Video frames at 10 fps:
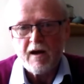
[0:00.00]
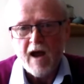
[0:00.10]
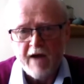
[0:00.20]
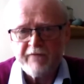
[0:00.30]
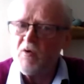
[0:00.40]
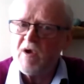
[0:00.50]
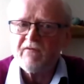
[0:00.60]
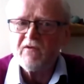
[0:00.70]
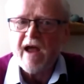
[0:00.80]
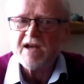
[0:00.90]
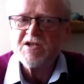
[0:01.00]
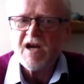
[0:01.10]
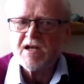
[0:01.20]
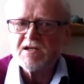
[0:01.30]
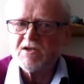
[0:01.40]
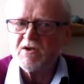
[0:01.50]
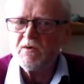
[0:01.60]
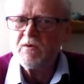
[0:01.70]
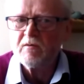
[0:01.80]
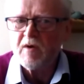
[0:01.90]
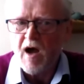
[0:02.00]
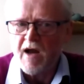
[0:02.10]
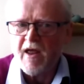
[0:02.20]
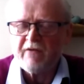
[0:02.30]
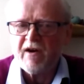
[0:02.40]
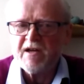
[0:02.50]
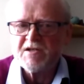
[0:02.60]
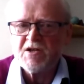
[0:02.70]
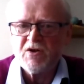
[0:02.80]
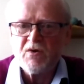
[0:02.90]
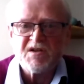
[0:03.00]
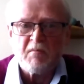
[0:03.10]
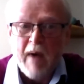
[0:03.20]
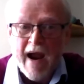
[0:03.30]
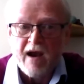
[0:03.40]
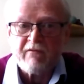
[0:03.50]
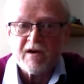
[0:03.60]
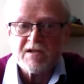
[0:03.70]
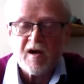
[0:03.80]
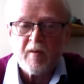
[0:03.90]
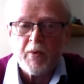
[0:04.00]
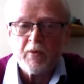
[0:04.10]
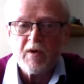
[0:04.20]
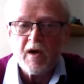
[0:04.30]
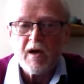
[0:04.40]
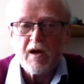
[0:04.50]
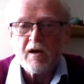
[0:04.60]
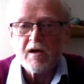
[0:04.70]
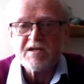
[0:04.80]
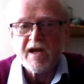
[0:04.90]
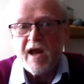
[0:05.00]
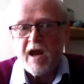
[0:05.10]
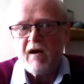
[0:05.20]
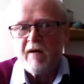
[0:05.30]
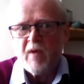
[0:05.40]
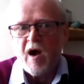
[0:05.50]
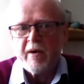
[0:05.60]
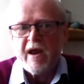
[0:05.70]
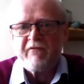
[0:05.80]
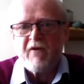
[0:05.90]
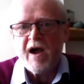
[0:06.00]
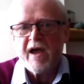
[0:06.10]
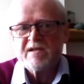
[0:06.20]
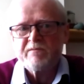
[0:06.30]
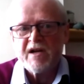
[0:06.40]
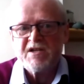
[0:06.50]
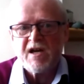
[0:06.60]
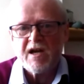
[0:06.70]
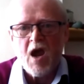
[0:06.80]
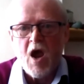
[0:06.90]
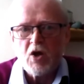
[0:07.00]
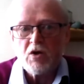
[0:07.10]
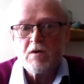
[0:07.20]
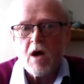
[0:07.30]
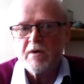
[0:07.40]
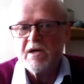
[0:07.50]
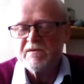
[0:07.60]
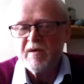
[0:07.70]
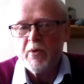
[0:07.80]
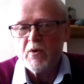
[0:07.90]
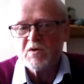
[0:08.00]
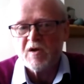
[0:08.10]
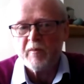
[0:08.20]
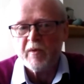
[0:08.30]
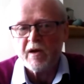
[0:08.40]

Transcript: have you given that GIIN to another financial institution, a bank, for example, and said, here, I'm an FI, here's my GIIN, you don't need to report on me?